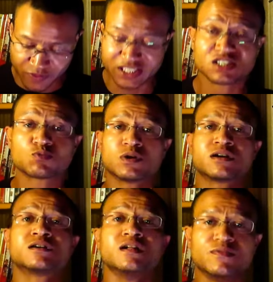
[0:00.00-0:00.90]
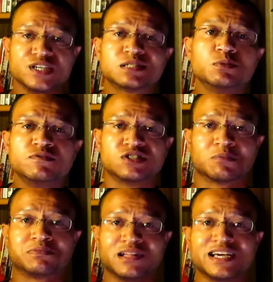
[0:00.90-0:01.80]
this is where these movies are
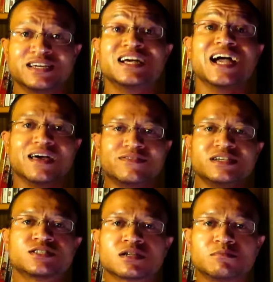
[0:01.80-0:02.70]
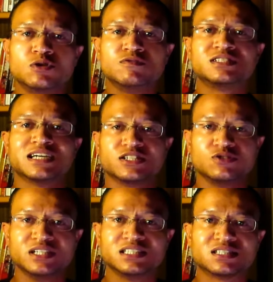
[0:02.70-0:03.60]
playing, and these are the movies that you
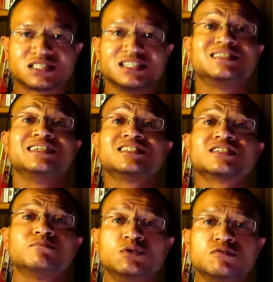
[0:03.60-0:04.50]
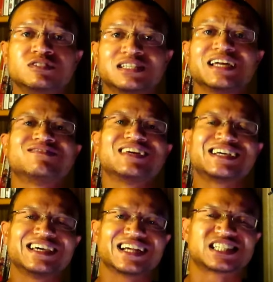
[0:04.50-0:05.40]
need to see. These are the movies that, if they
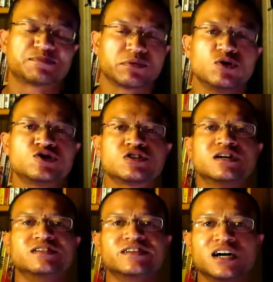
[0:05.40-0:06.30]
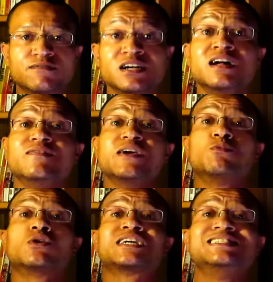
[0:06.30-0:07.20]
get exposure enough, they
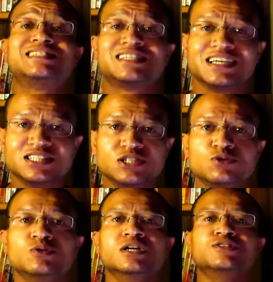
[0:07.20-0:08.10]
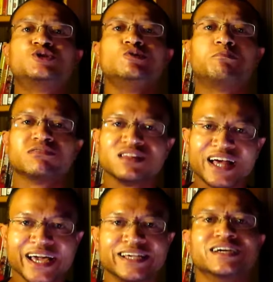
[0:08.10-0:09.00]
will continue to
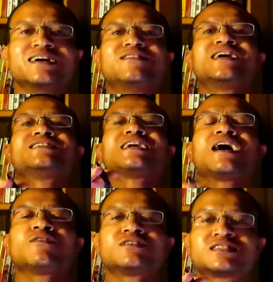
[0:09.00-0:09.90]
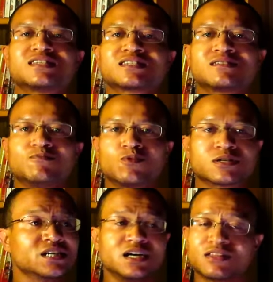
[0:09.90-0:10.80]
play. That is how the system
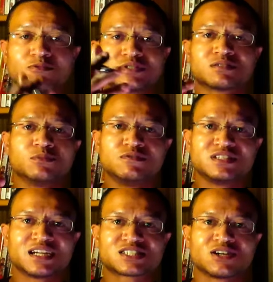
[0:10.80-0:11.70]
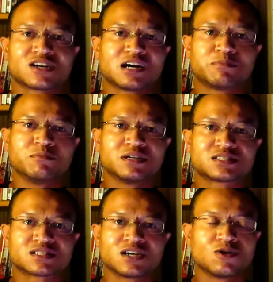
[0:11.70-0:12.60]
works. There was a movie that I saw a couple
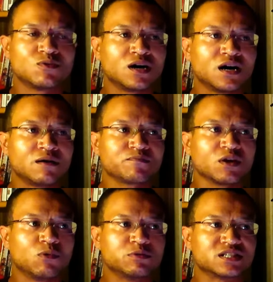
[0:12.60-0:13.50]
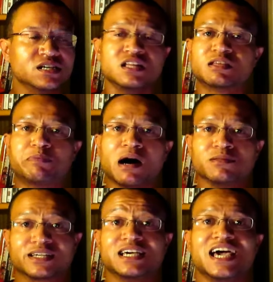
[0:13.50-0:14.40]
months ago, what was it? The
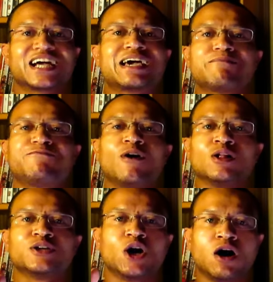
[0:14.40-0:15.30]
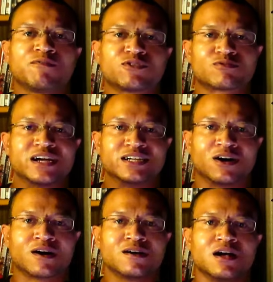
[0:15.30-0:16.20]
Public. It kept falling off the
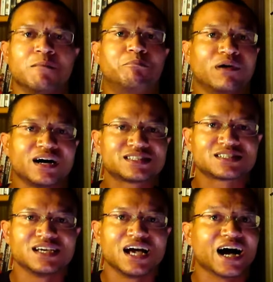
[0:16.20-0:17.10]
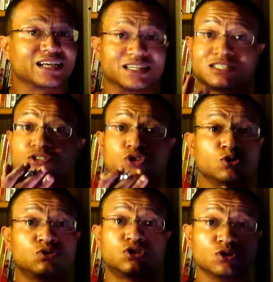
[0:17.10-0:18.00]
radar, but I guess
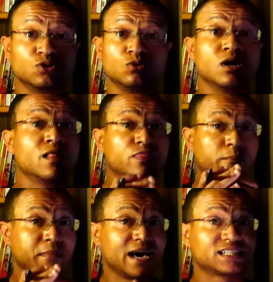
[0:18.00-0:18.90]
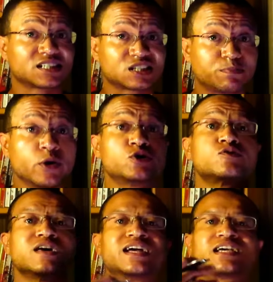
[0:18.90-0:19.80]
due to the mass exposure
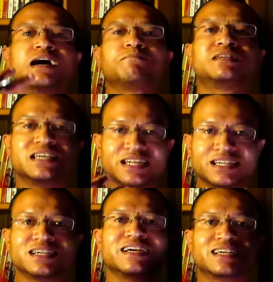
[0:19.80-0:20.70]
that it kept getting,